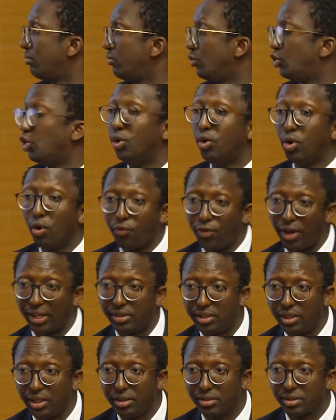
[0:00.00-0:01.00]
donor
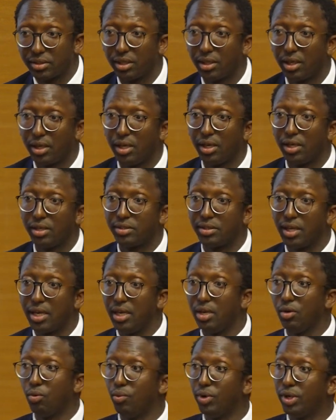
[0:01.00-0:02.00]
fatigues,
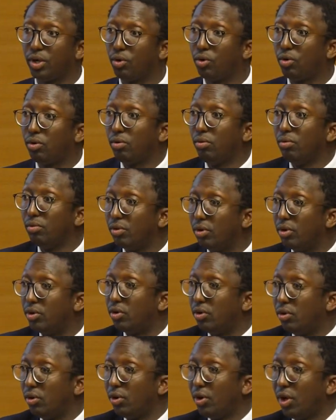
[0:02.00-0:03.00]
saying
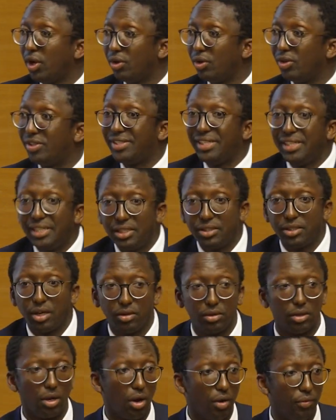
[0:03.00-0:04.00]
the
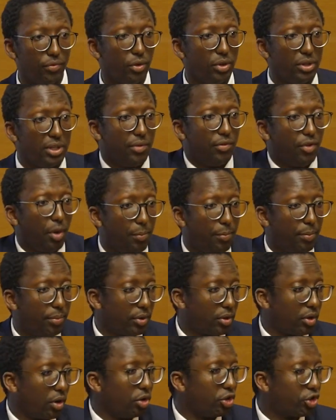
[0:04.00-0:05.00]
citizens of the
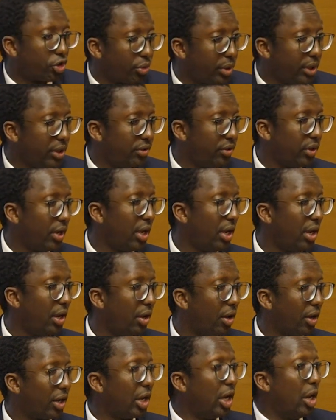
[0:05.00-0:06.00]
developed countries
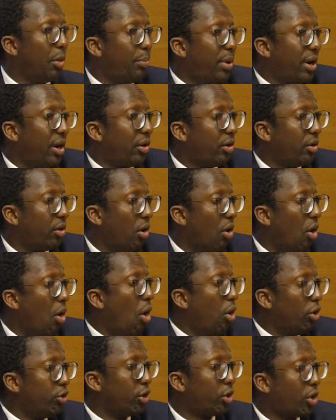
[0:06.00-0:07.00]
cannot bear
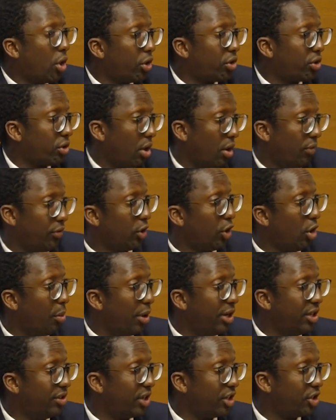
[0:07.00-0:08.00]
all the costs of the
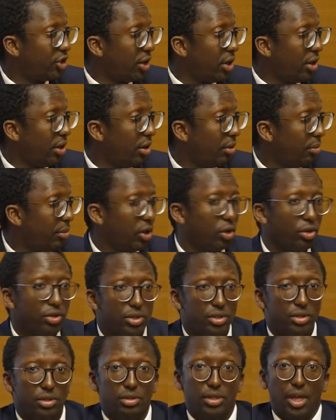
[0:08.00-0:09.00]
globalization,
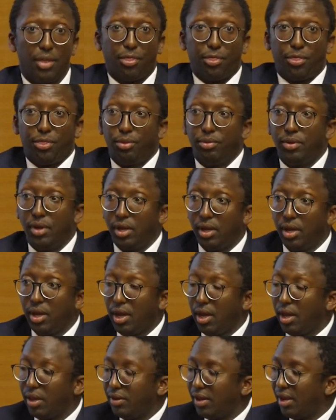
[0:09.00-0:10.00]
because they
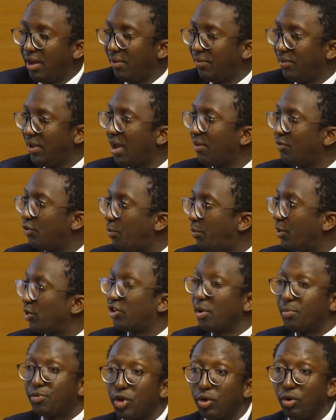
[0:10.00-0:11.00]
have the
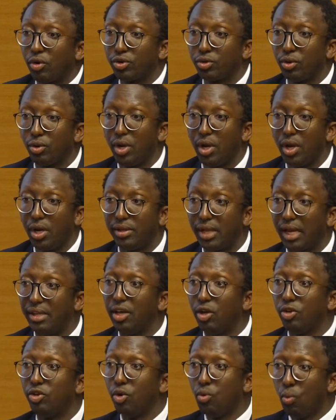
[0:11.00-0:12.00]
perception also that
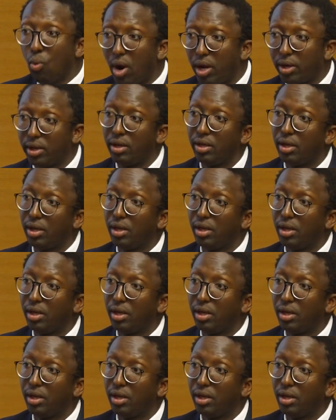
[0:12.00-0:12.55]
they're the one